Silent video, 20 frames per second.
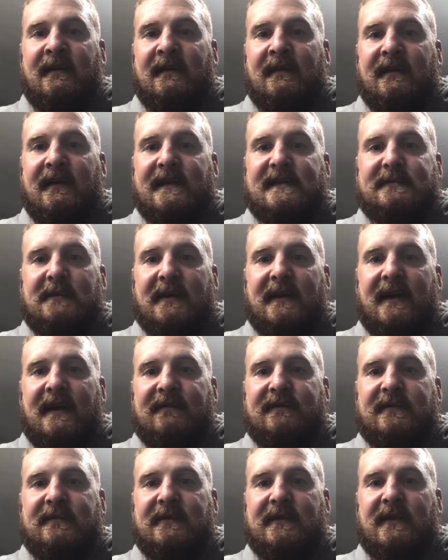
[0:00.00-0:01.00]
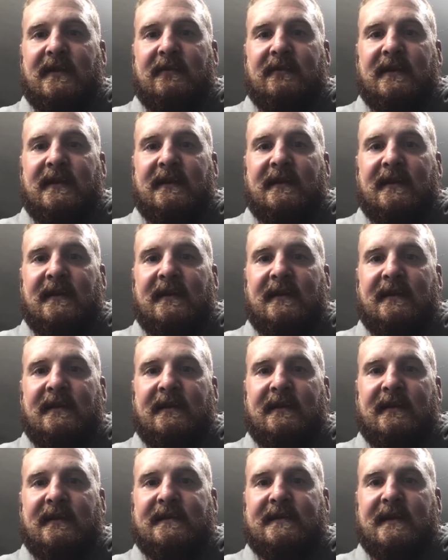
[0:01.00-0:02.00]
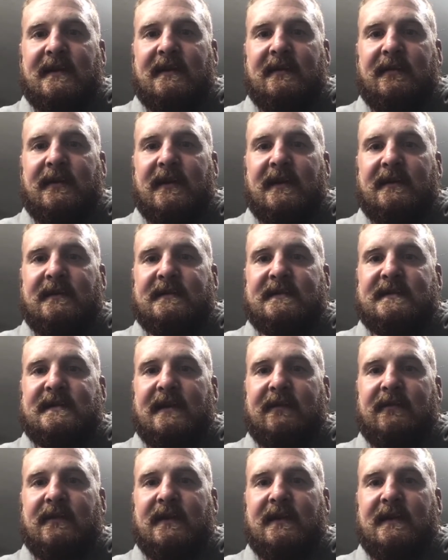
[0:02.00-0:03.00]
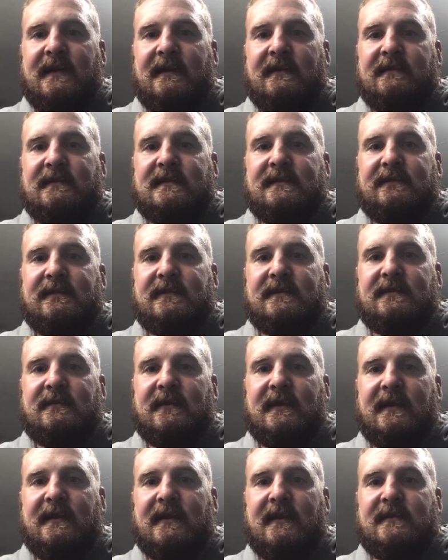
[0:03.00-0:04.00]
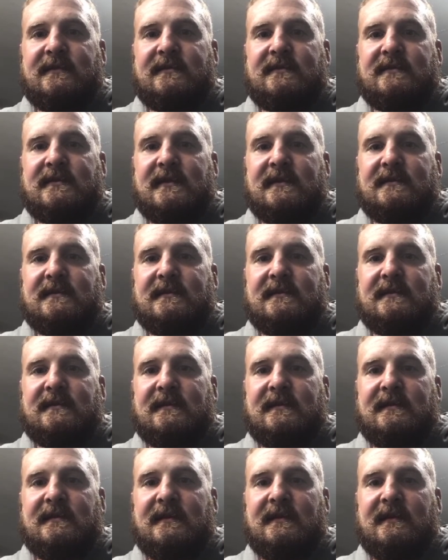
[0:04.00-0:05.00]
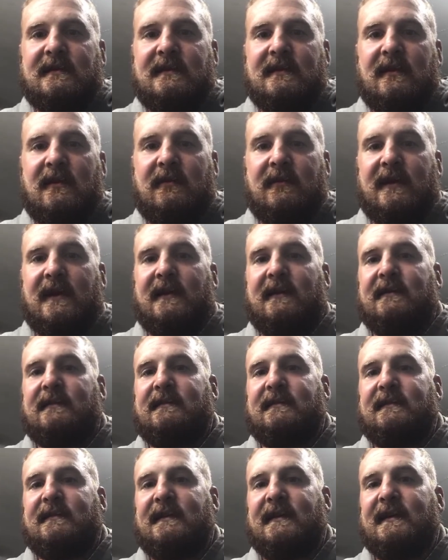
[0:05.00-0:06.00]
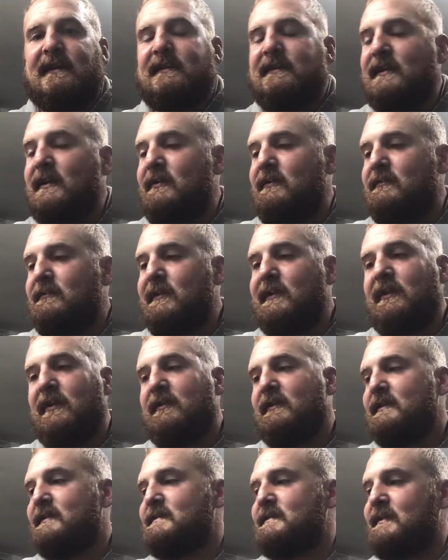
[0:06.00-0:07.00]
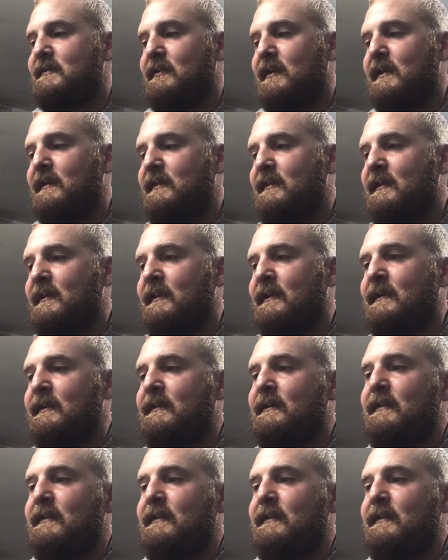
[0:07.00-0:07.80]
That's why you have to reload it. I got tired of paying $70 for 20 cartridges. Oh yeah. No, reloading is a great thing.